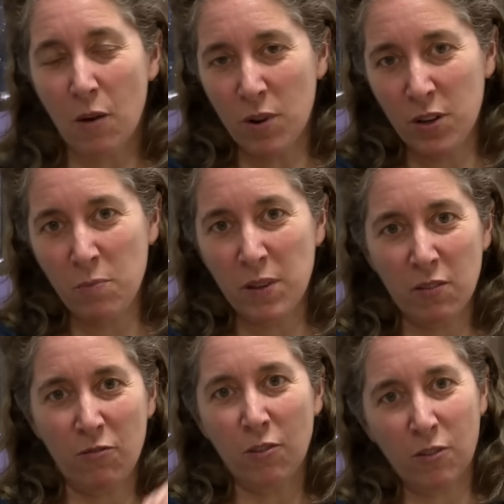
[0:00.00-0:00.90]
Yeah, one could be in
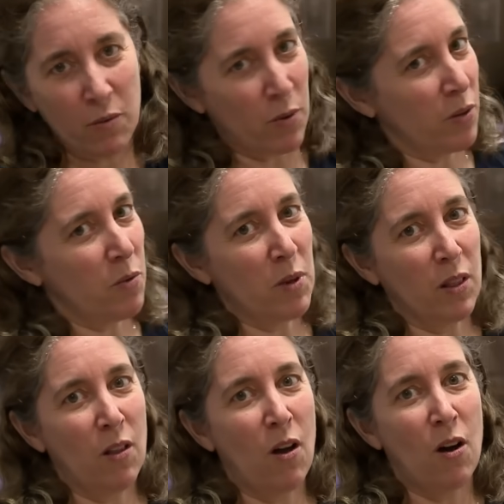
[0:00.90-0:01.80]
the foreground, one could be a
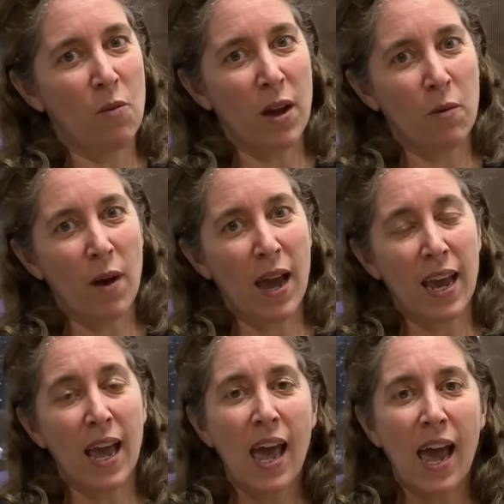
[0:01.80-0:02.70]
long way away.